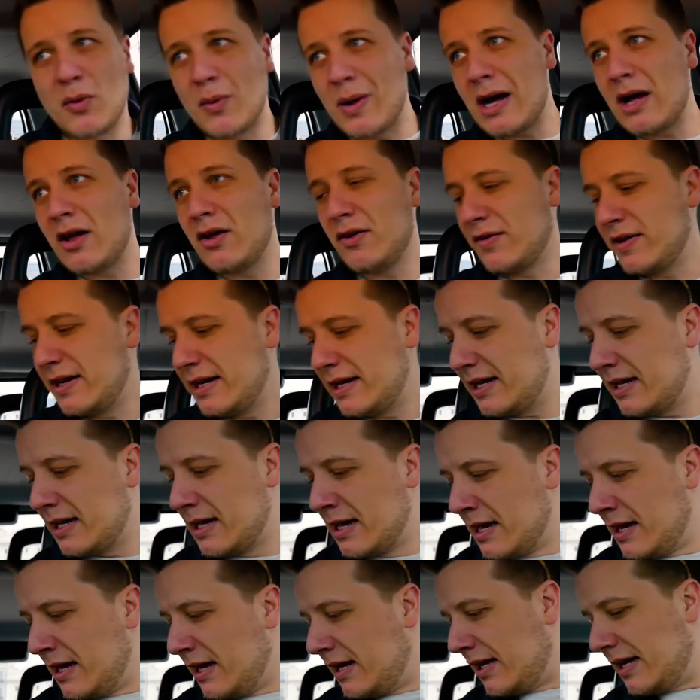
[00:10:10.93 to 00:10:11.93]
a while already,
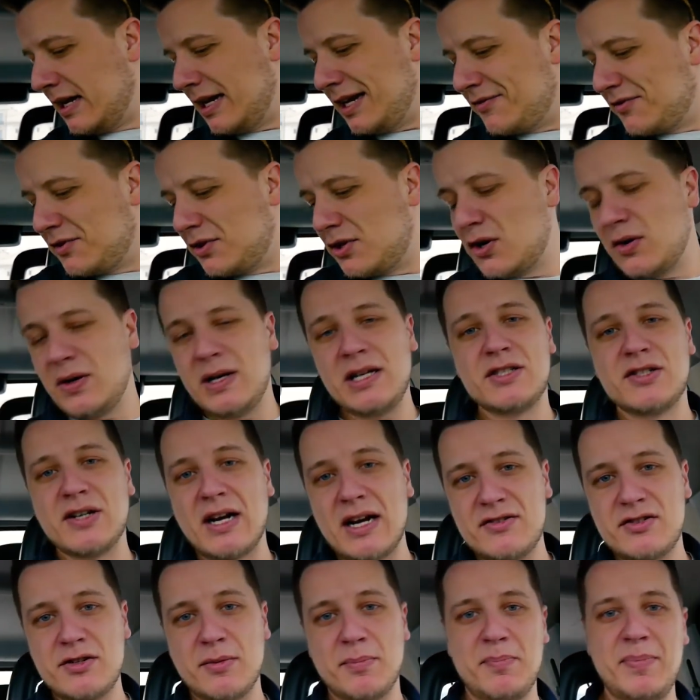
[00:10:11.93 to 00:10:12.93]
and even though he
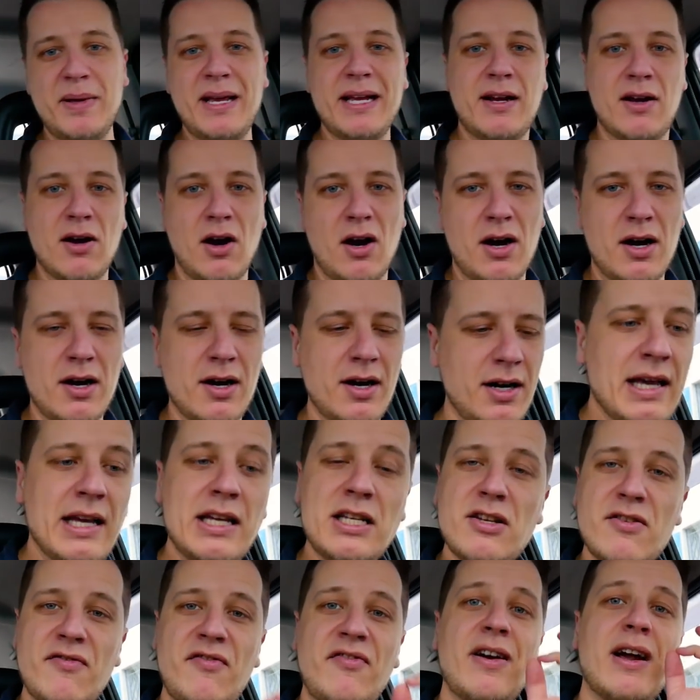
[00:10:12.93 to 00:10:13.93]
drives a big car,
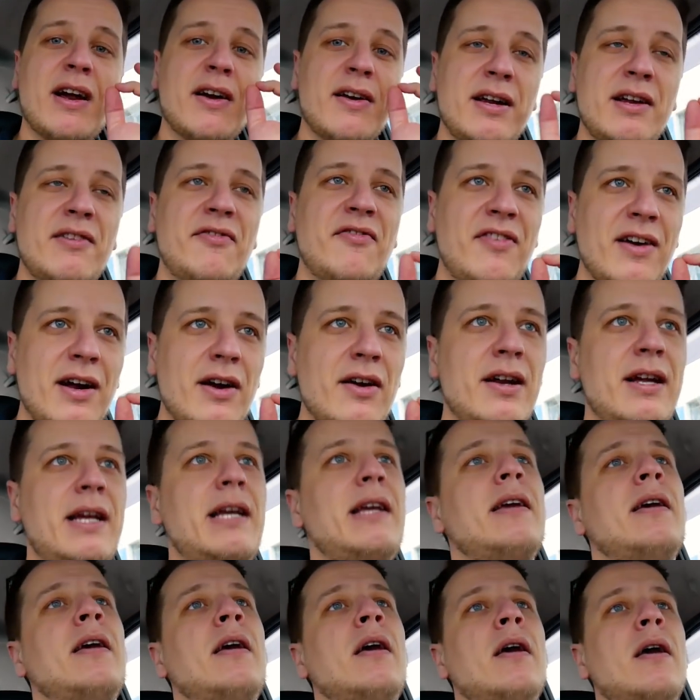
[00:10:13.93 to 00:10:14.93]
he's a very,
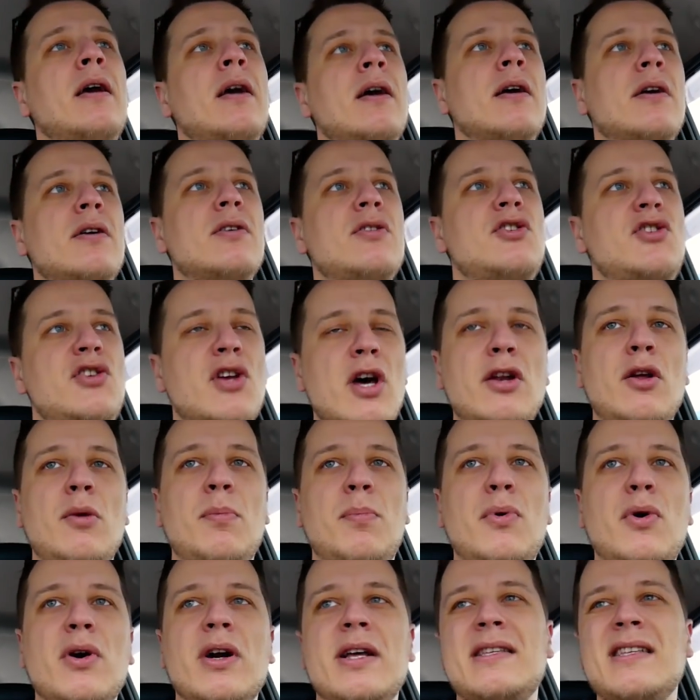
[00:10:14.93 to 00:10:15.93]
very subtle
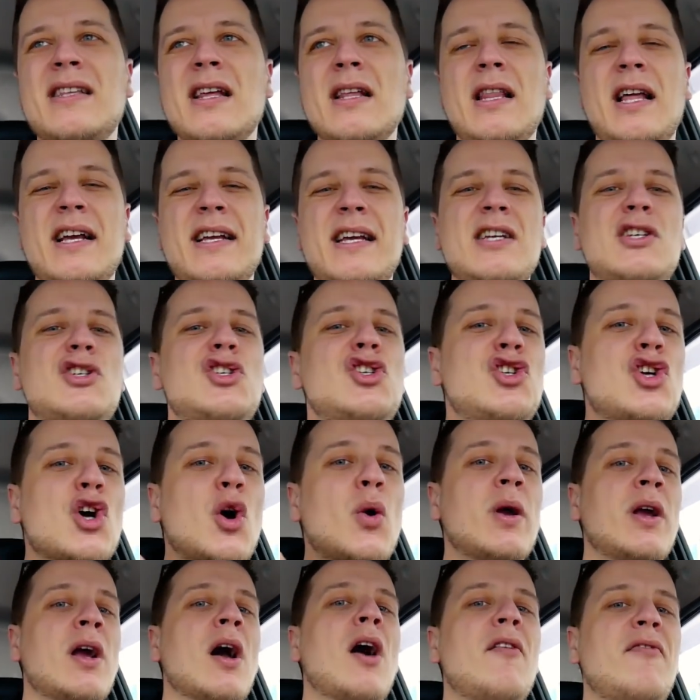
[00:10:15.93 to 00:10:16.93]
boy. It's not like he's
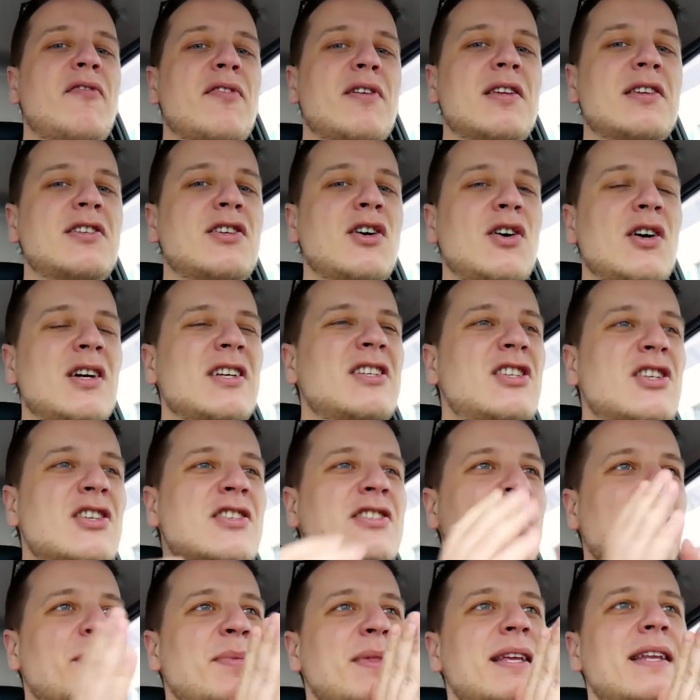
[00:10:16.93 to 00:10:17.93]
showing off with his car. It's just
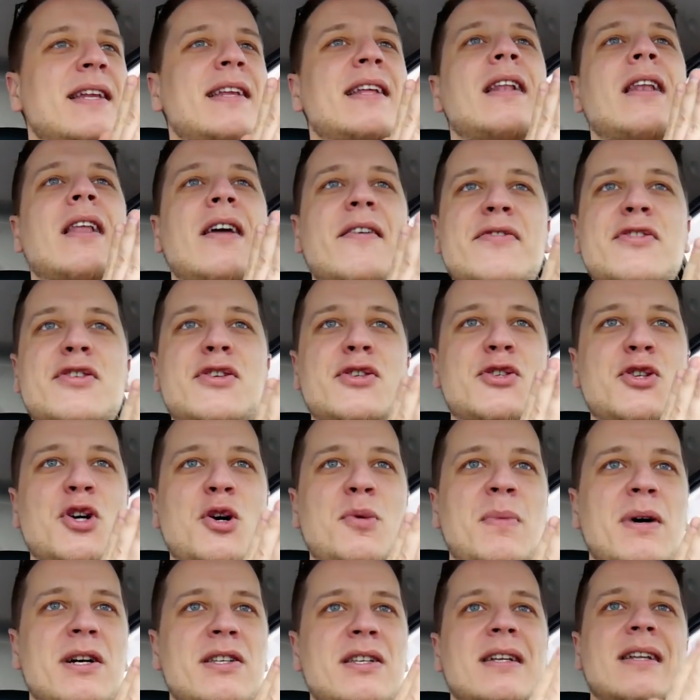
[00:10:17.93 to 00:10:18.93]
something that he loves so
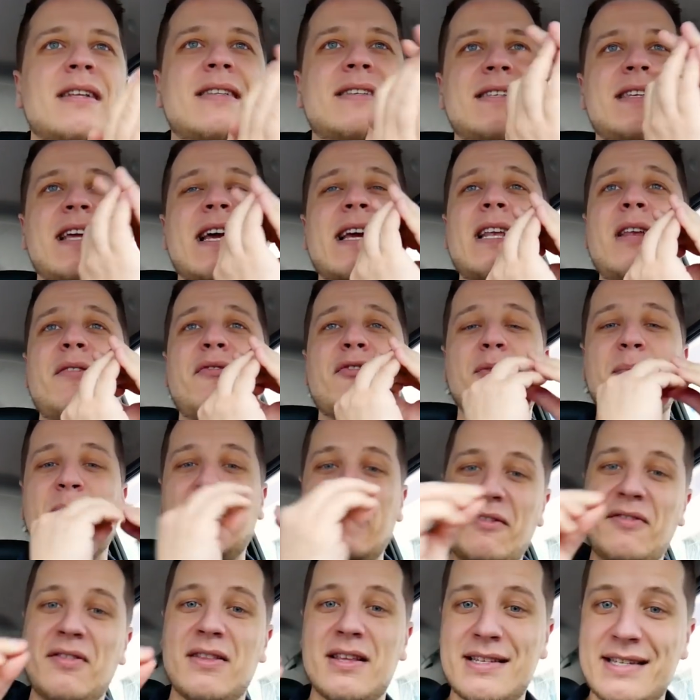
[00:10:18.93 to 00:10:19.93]
much. And it's exactly for
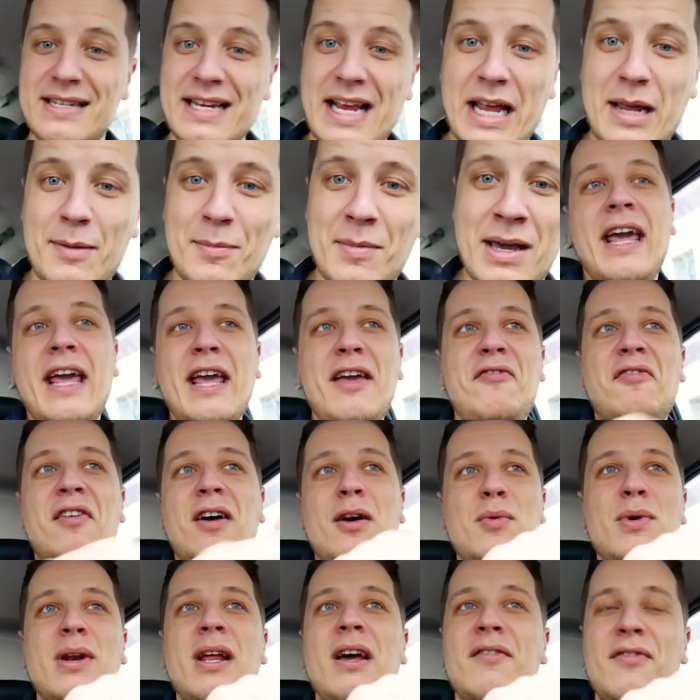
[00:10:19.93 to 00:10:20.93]
me the same. If I
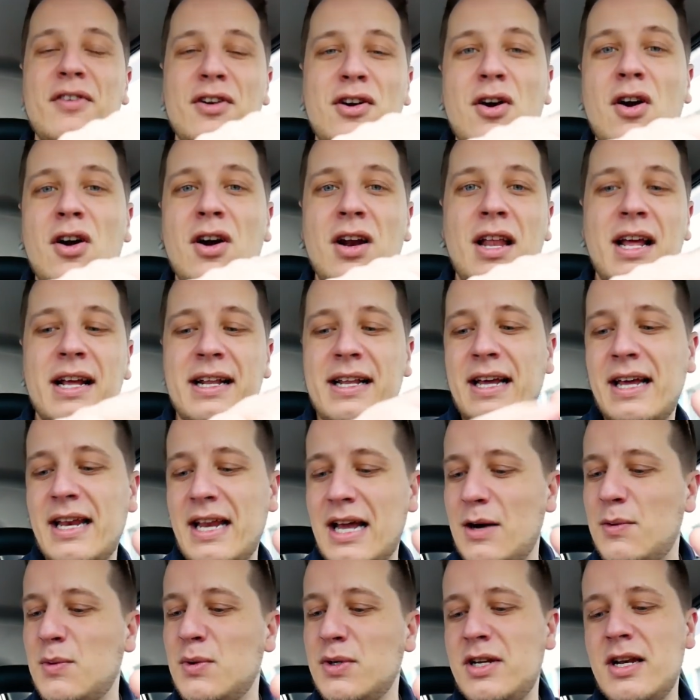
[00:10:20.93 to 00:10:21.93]
would have a car like that,
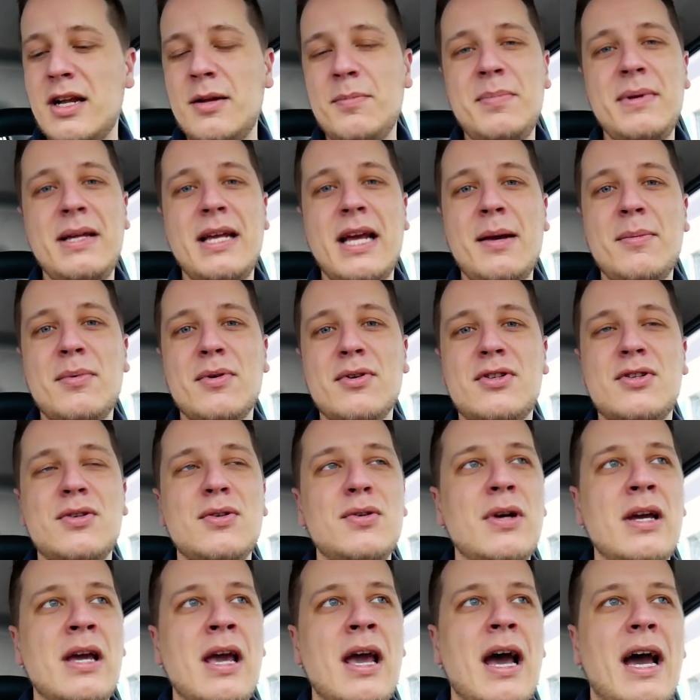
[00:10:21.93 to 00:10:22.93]
I would not be able
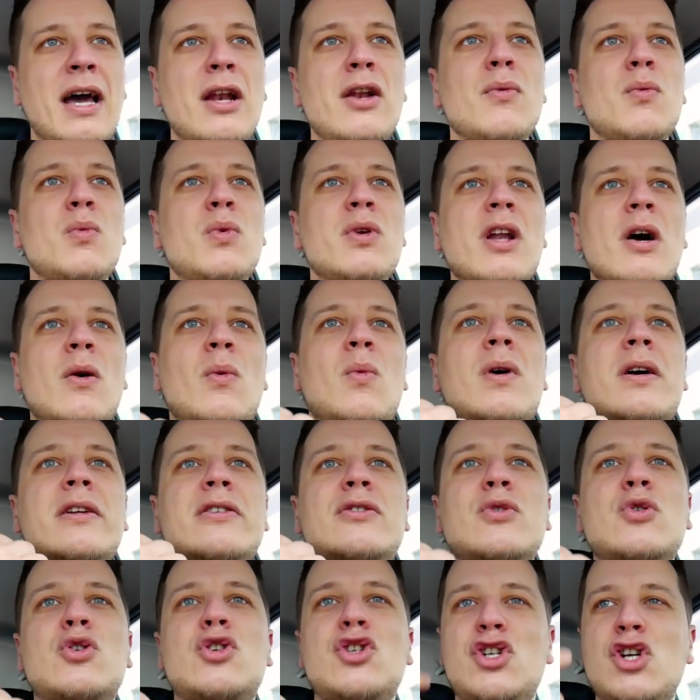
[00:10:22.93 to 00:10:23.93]
to, I would not
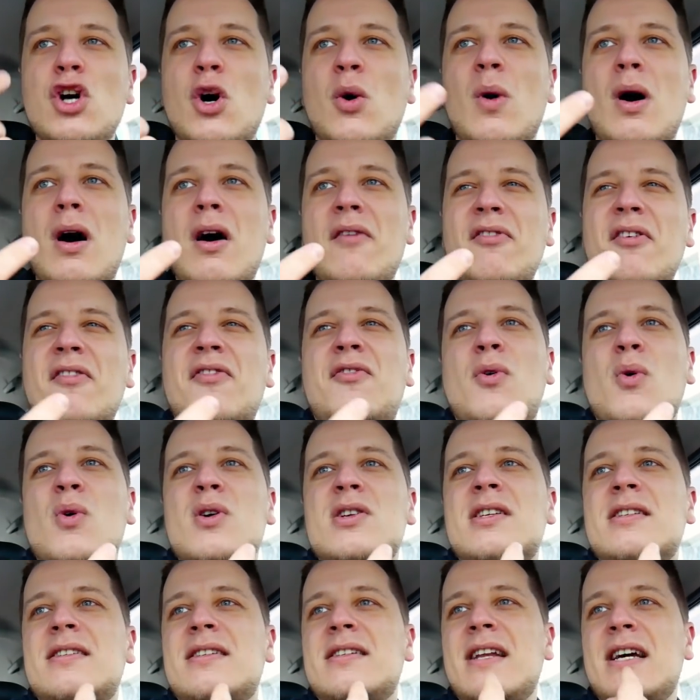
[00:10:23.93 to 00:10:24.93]
want to show off. Of
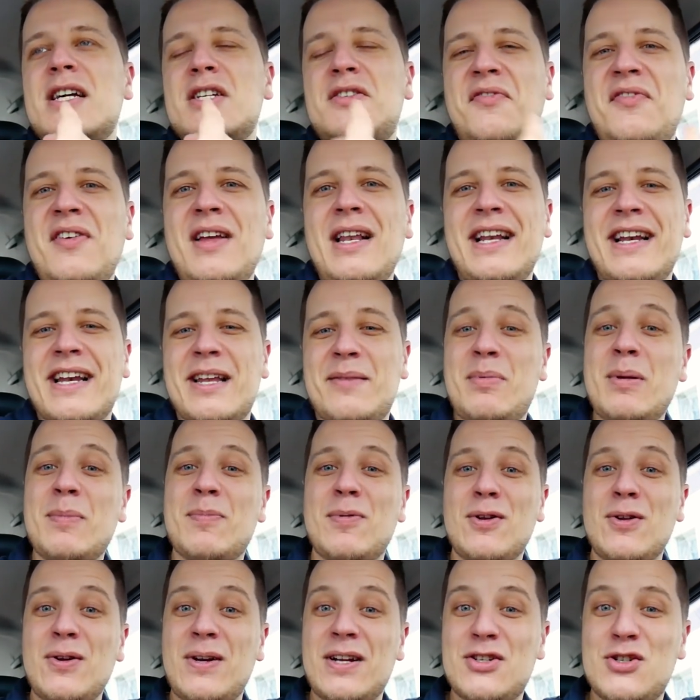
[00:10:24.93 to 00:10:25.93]
course, it's a nice feeling that
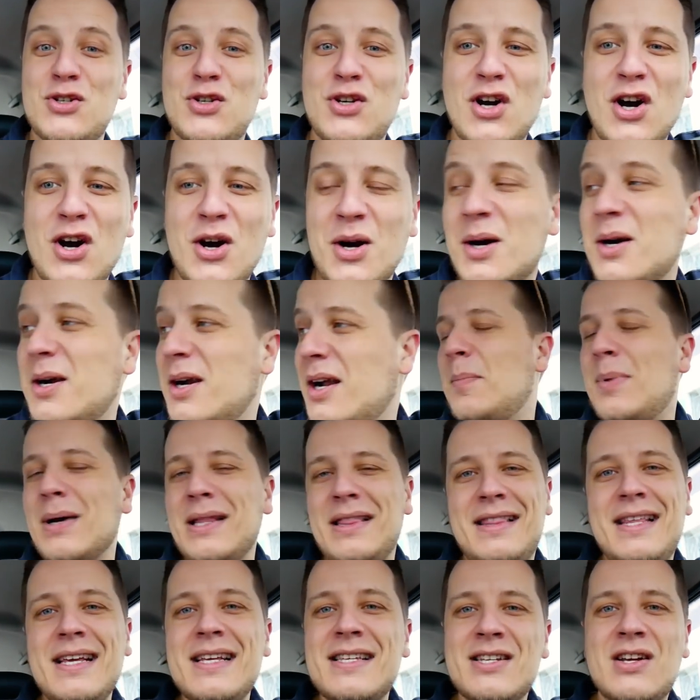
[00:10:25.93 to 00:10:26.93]
people look at your car,
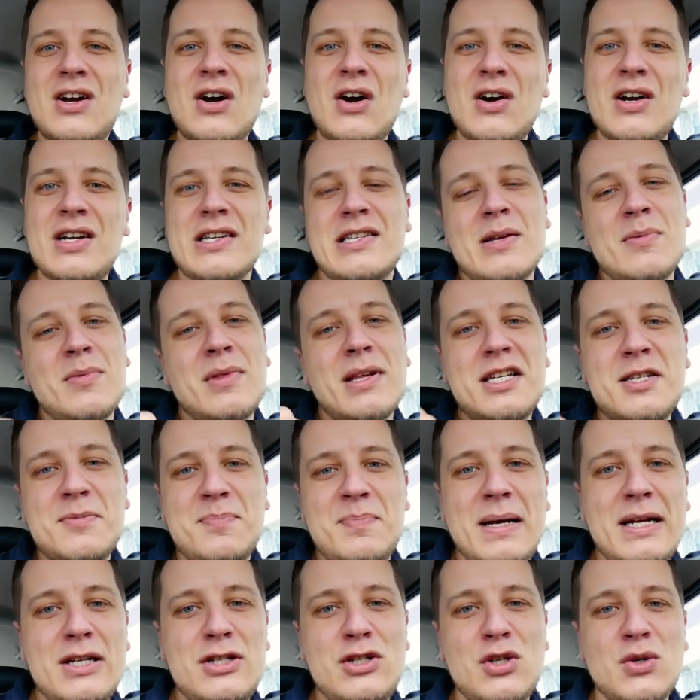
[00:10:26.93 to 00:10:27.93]
but this car is something
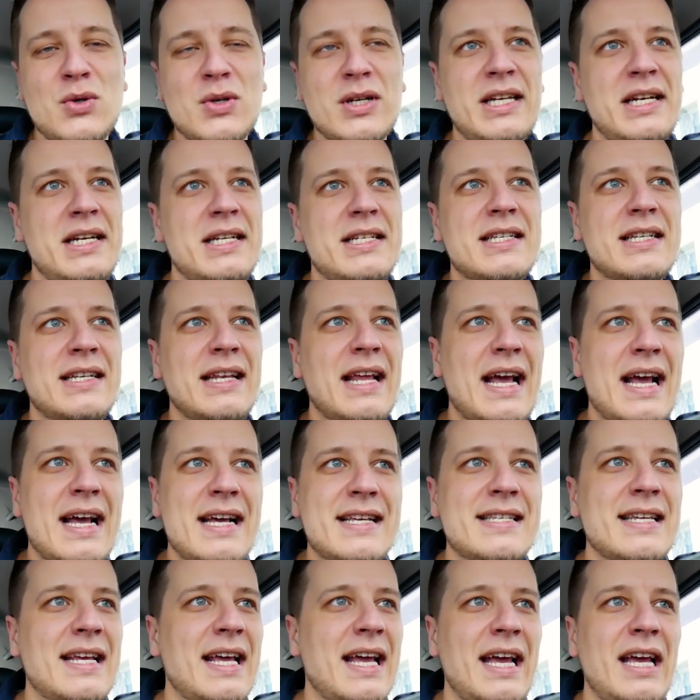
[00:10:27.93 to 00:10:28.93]
special. It is an
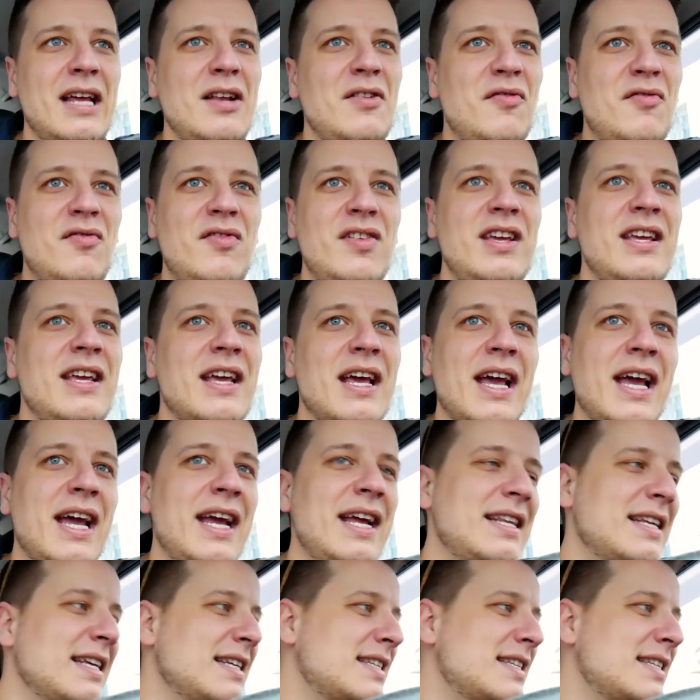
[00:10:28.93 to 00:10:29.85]
S8 V8.